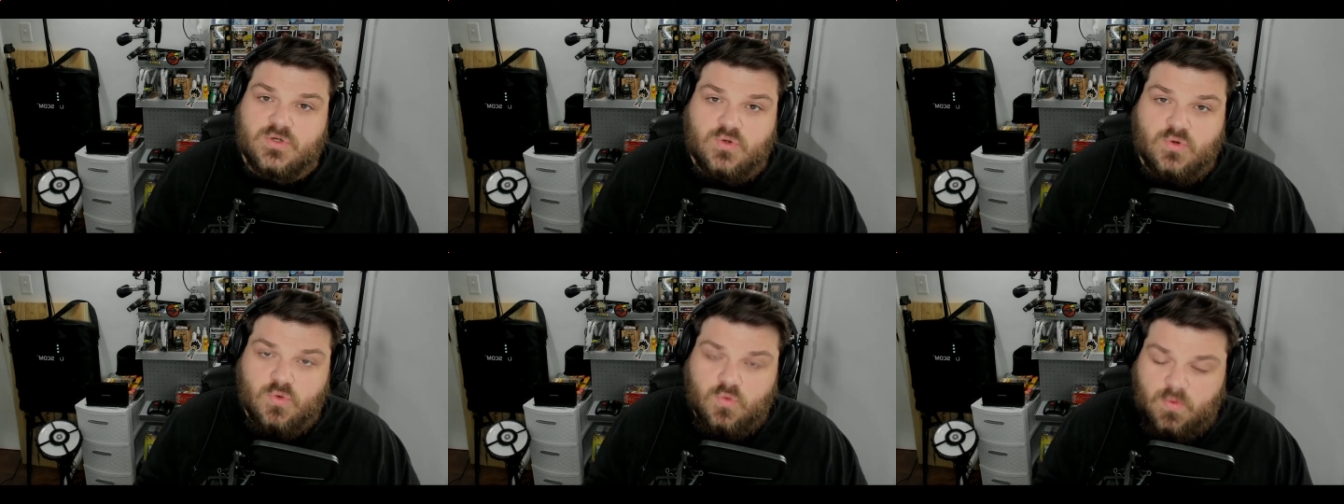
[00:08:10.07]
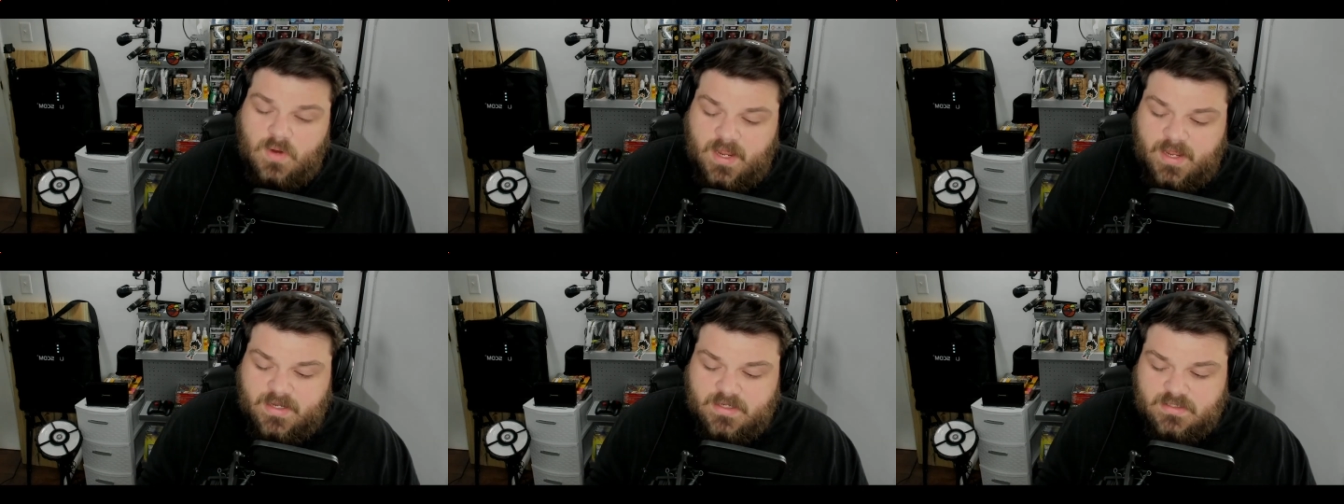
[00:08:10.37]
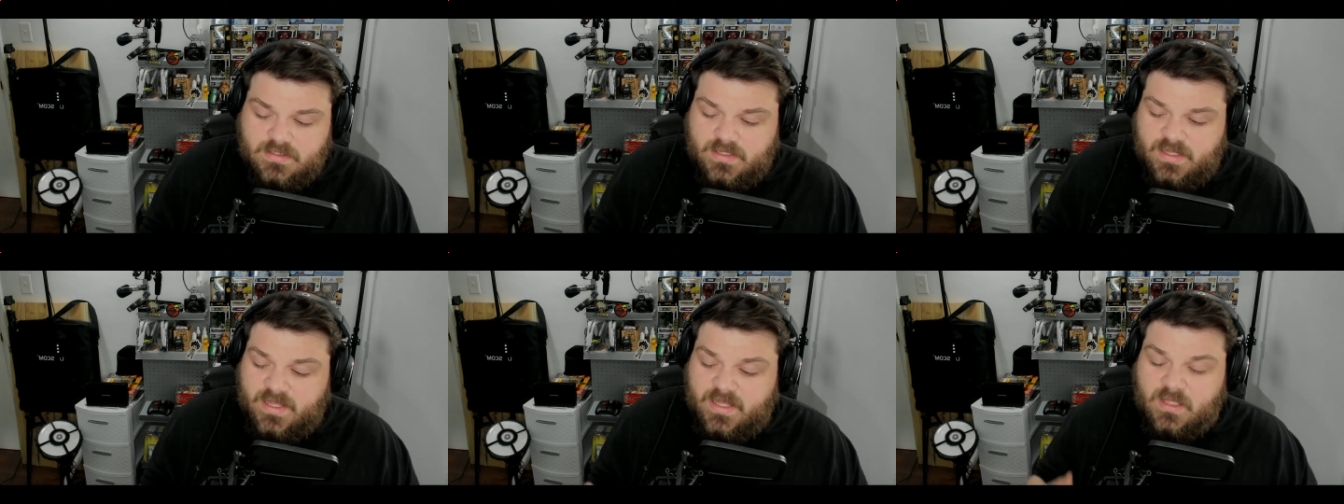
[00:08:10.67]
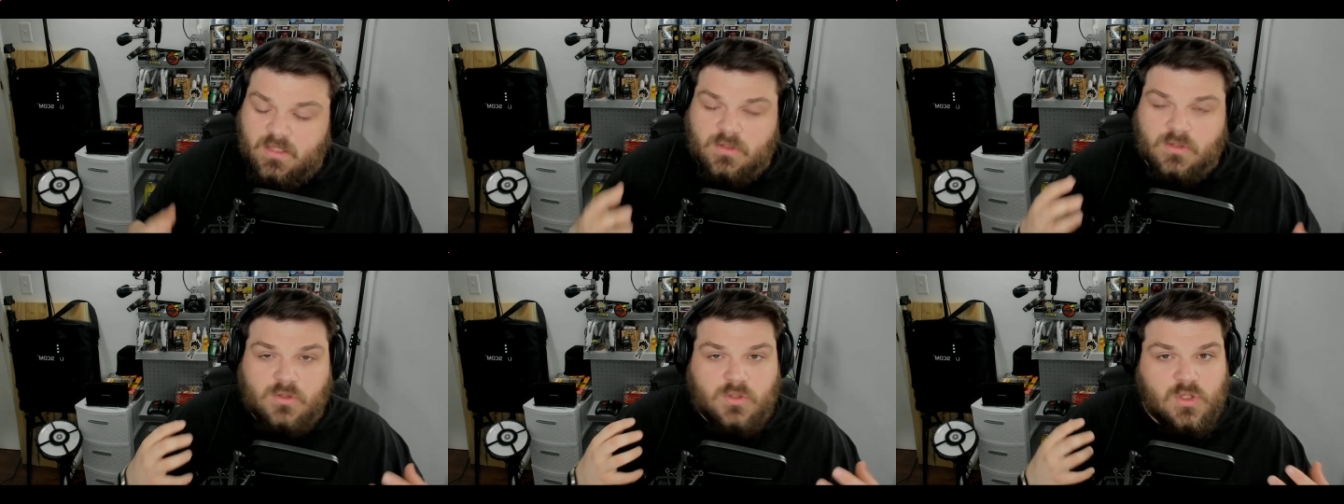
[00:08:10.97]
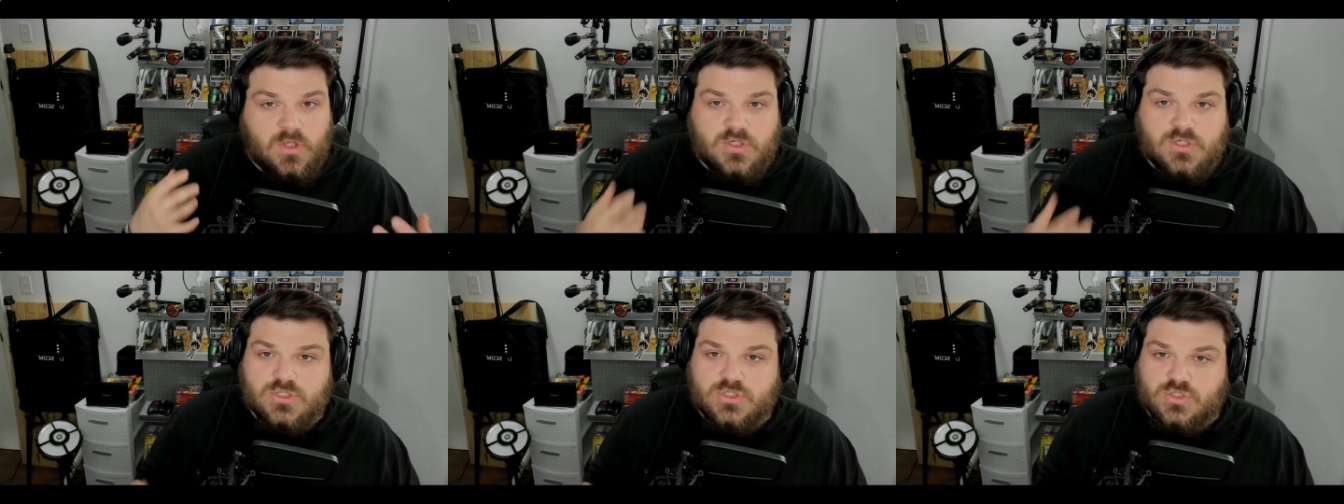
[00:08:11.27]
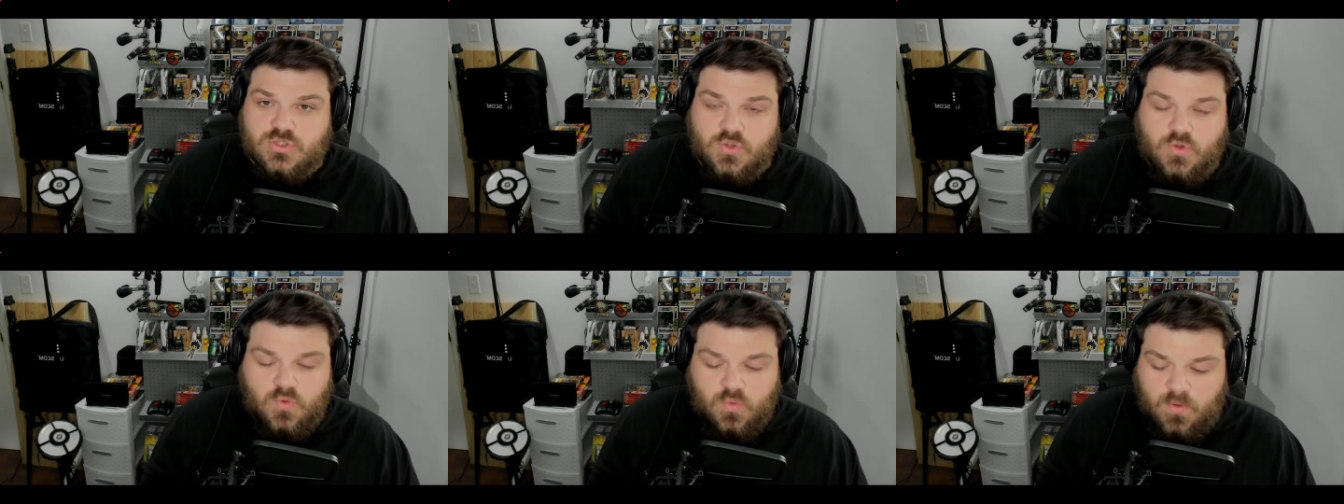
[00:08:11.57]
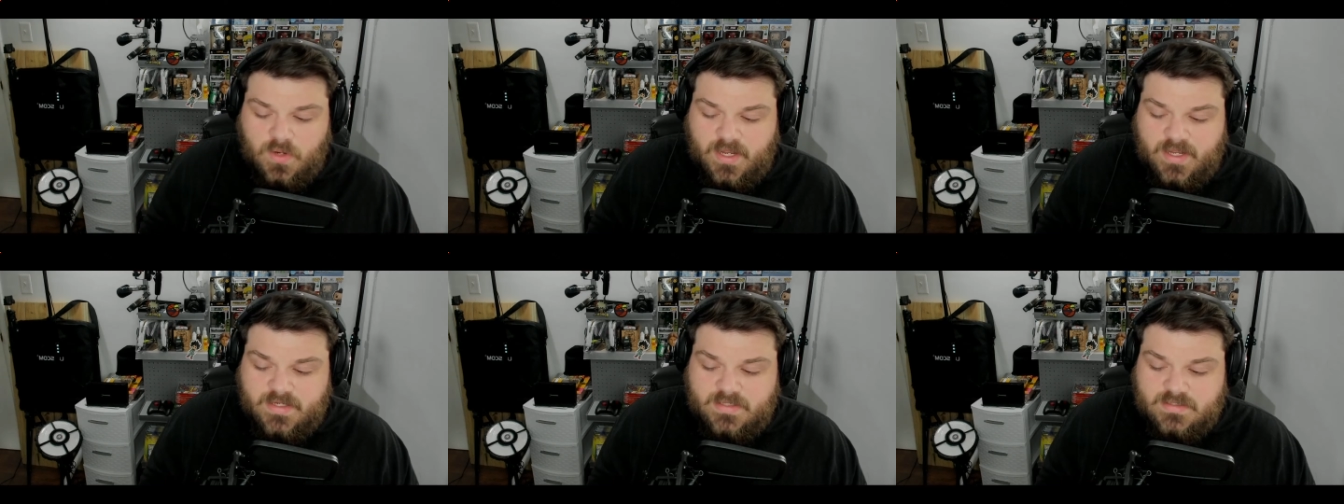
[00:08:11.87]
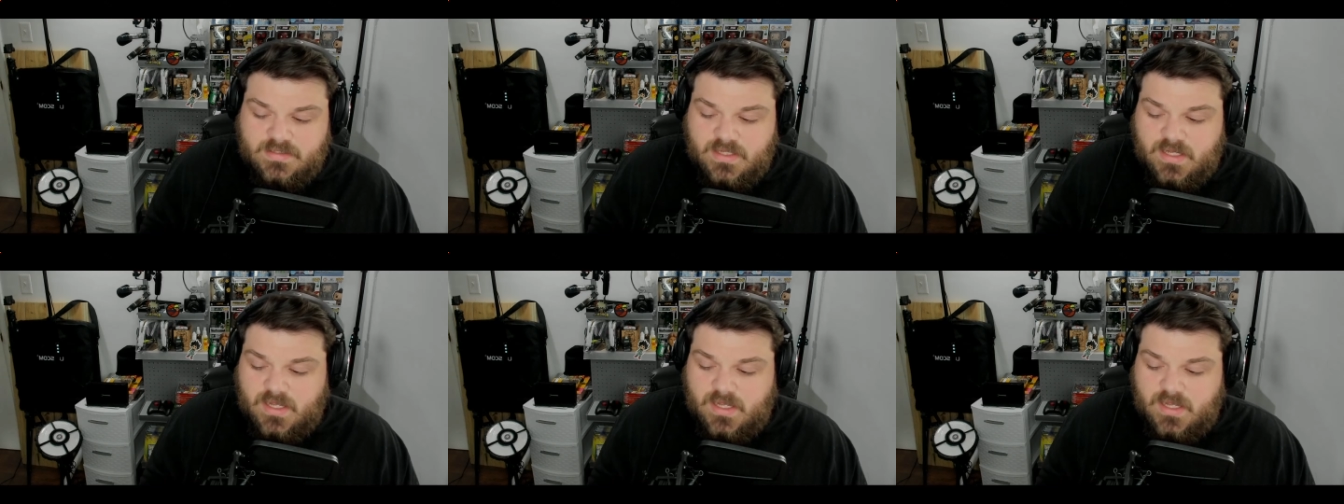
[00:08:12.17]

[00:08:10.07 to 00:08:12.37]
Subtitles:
great. It looks great.